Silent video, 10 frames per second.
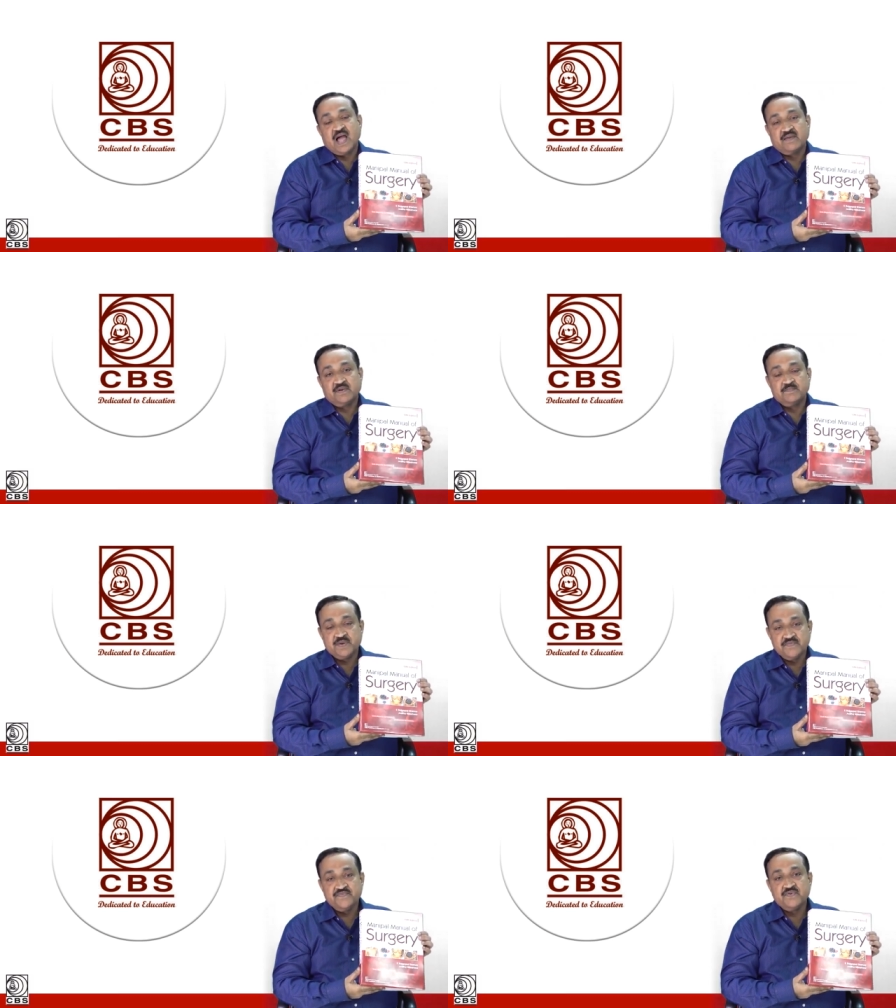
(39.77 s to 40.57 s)
I will
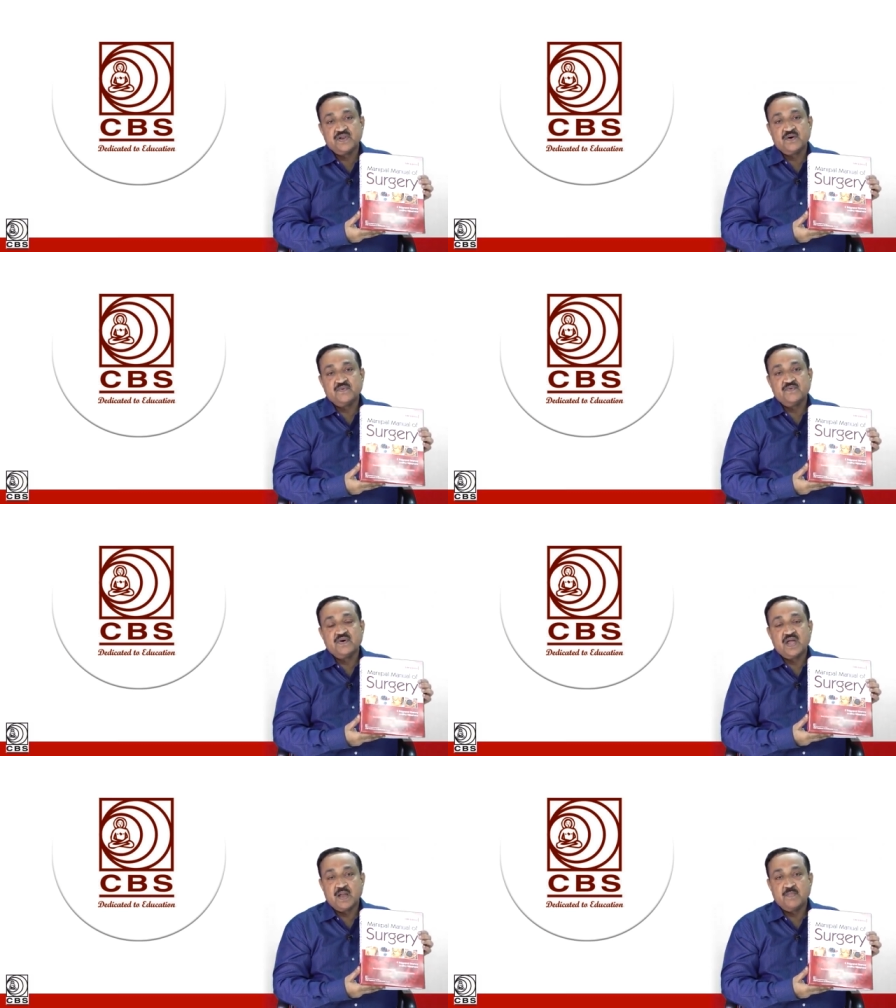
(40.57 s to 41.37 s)
brief you now
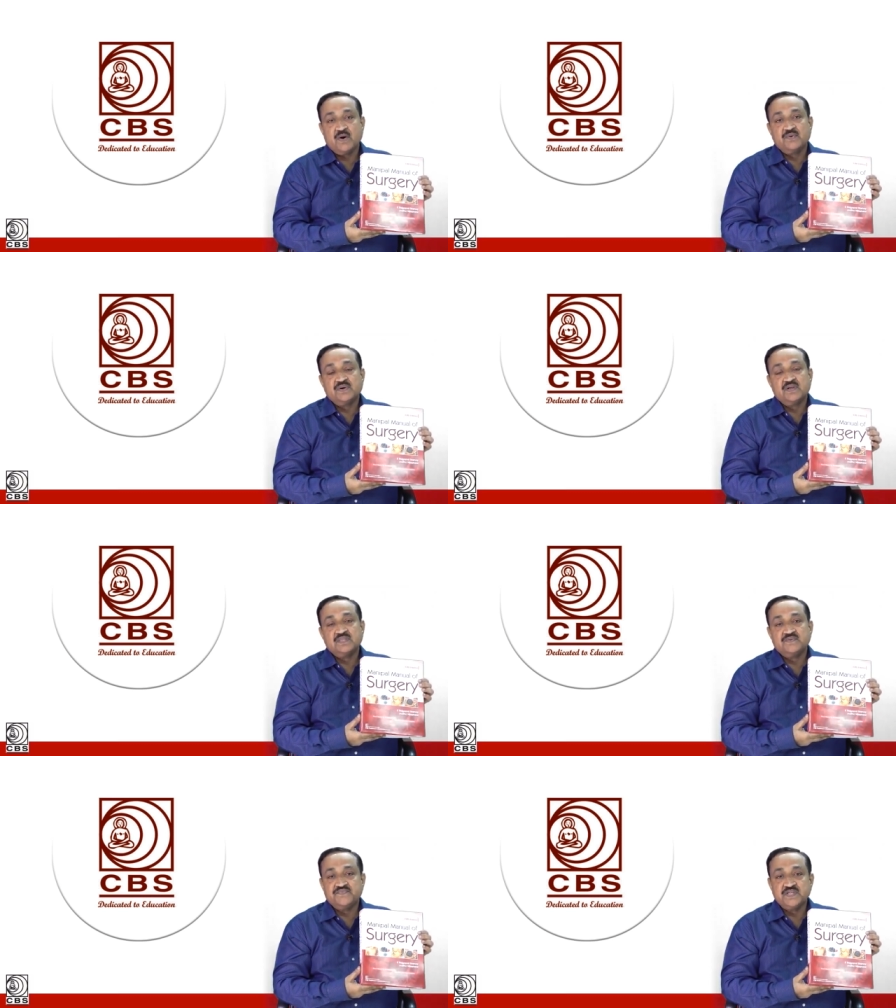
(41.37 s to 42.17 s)
about
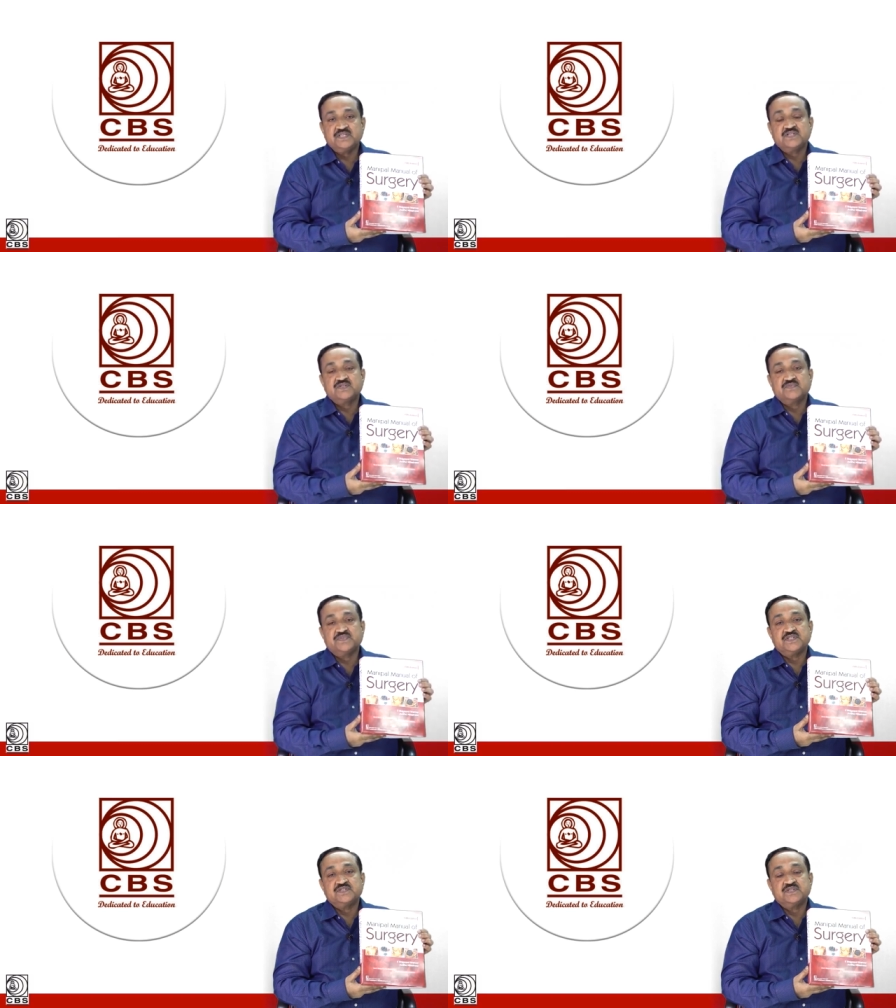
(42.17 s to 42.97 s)
the features
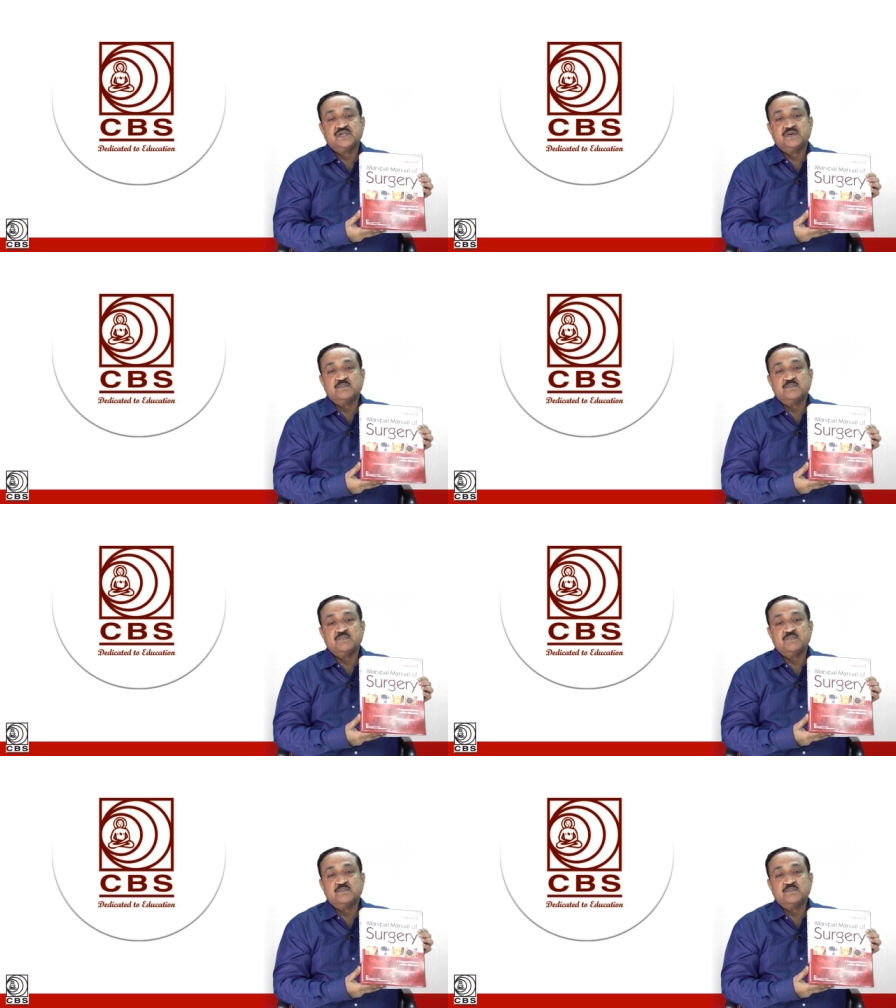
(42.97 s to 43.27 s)
of this